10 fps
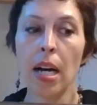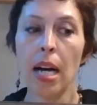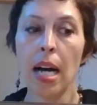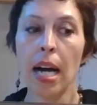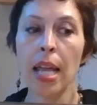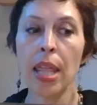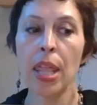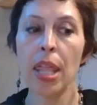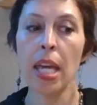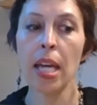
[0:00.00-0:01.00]
I
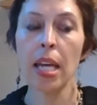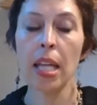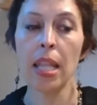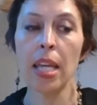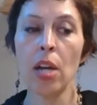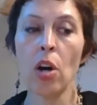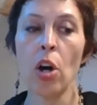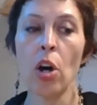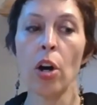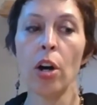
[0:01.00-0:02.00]
think the
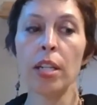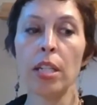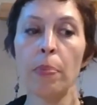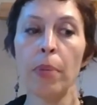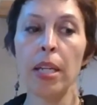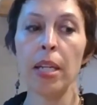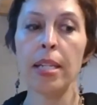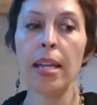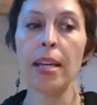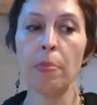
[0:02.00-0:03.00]
hardest piece
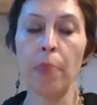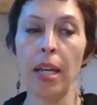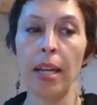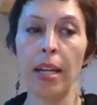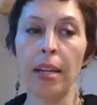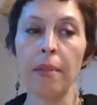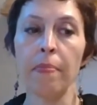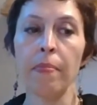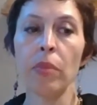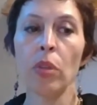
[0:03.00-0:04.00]
has been
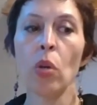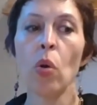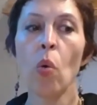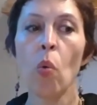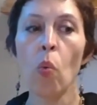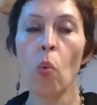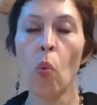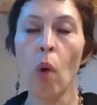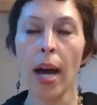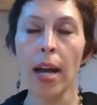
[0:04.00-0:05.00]

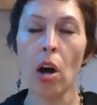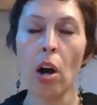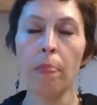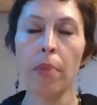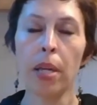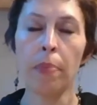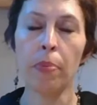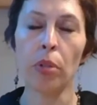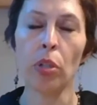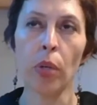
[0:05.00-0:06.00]
what are people
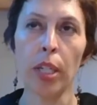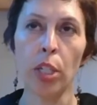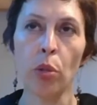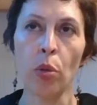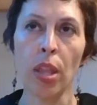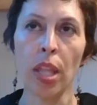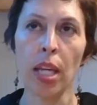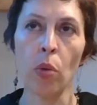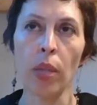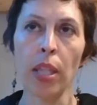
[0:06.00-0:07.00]
going to
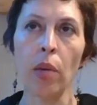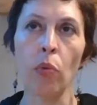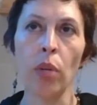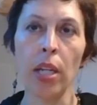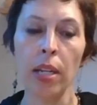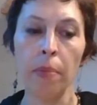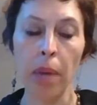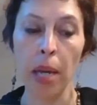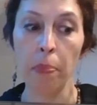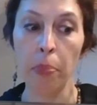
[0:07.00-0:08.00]
think when they read
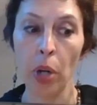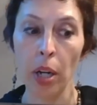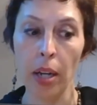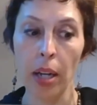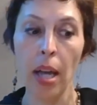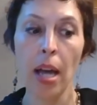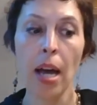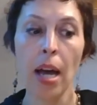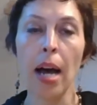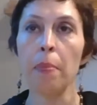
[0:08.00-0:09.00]
my book?
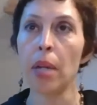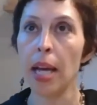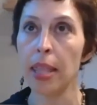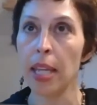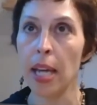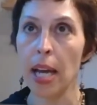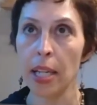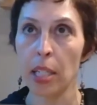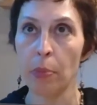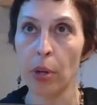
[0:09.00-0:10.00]
Mm. I'm not the hmm.
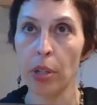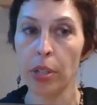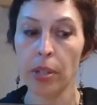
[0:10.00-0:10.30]
expert.